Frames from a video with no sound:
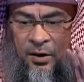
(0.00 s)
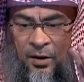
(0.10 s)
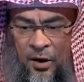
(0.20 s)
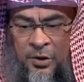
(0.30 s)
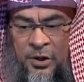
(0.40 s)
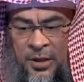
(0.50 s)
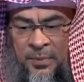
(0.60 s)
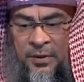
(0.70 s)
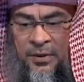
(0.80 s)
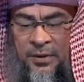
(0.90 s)

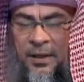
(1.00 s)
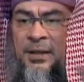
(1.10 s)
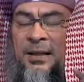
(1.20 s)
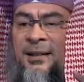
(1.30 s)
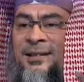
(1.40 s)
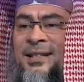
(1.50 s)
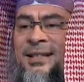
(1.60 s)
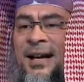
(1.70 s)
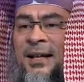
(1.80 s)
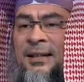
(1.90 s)
concept, this
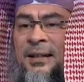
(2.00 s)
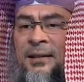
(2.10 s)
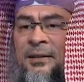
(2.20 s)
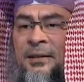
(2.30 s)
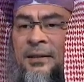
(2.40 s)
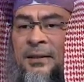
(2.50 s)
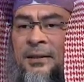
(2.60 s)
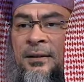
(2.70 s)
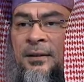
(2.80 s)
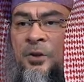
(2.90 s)
understanding,
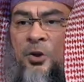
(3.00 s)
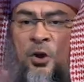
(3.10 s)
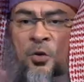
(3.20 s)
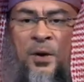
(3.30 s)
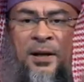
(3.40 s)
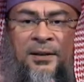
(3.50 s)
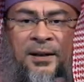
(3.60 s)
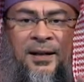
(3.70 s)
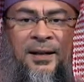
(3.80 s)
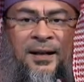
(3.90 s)
no one
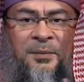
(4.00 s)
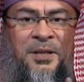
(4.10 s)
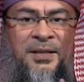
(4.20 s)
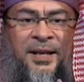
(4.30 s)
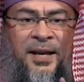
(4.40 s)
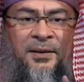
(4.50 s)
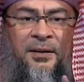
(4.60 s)
can come and say,